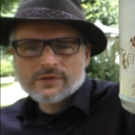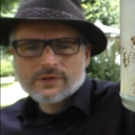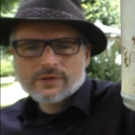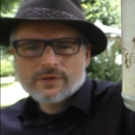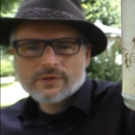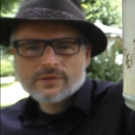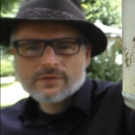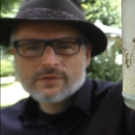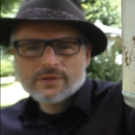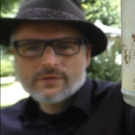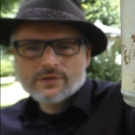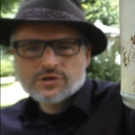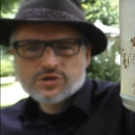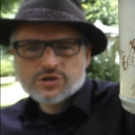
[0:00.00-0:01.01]
So the
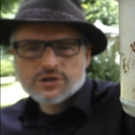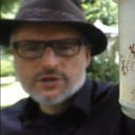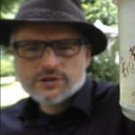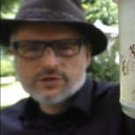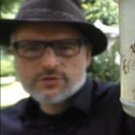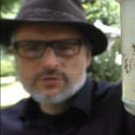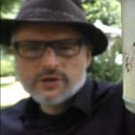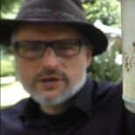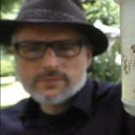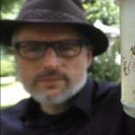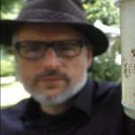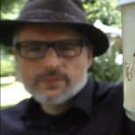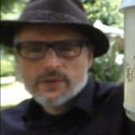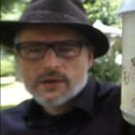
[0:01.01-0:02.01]
Virginia
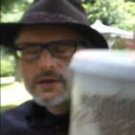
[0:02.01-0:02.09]
Cream.